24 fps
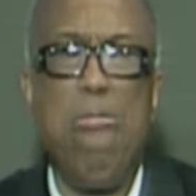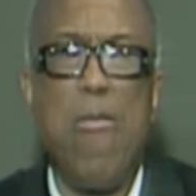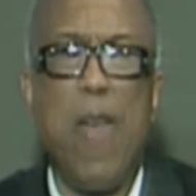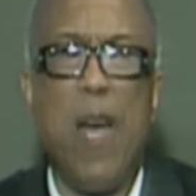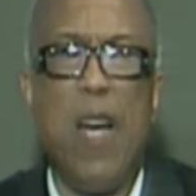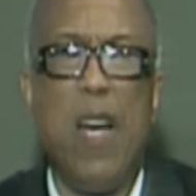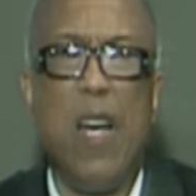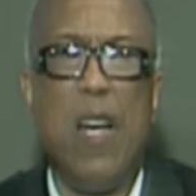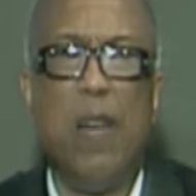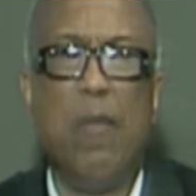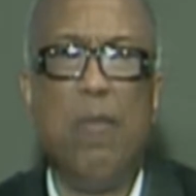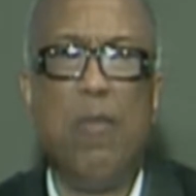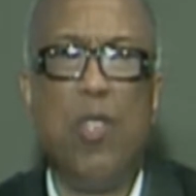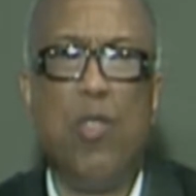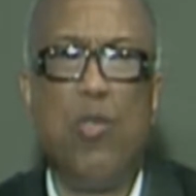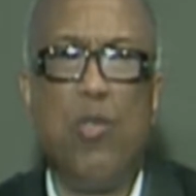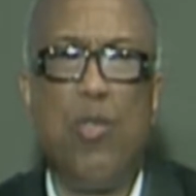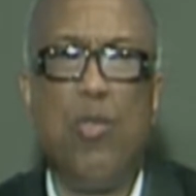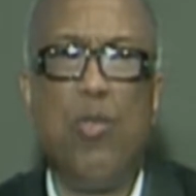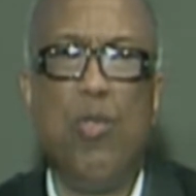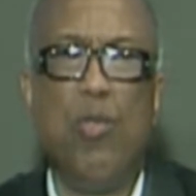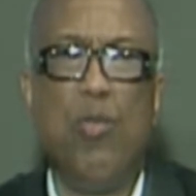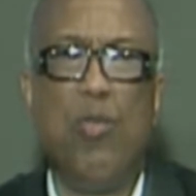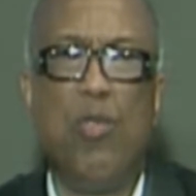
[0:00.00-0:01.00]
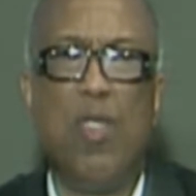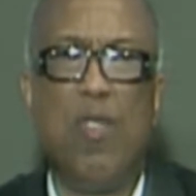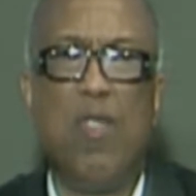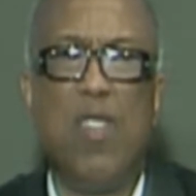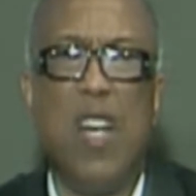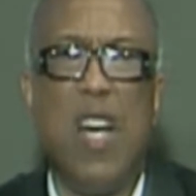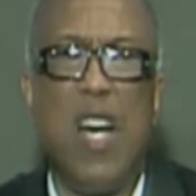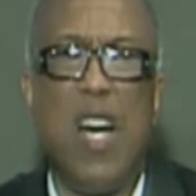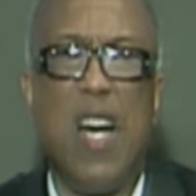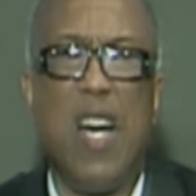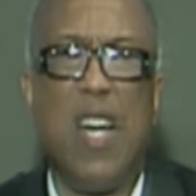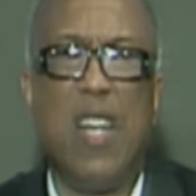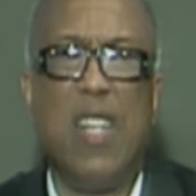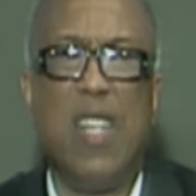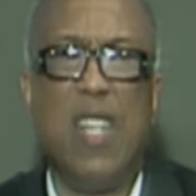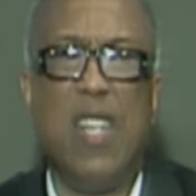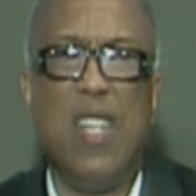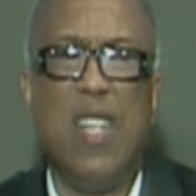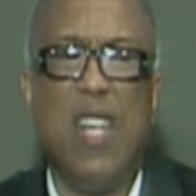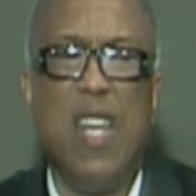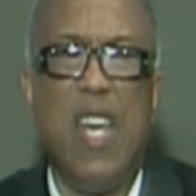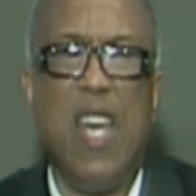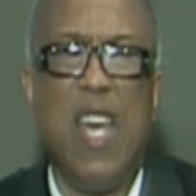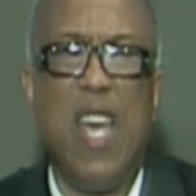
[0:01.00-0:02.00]
the truth of God
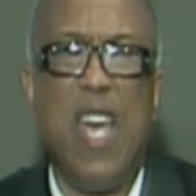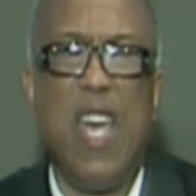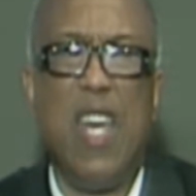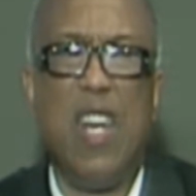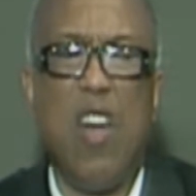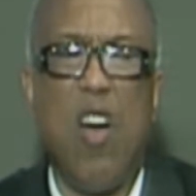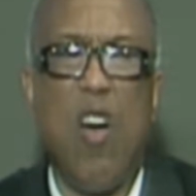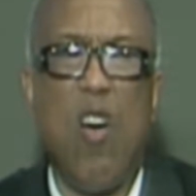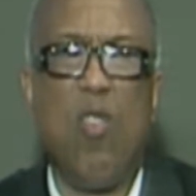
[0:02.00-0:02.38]
and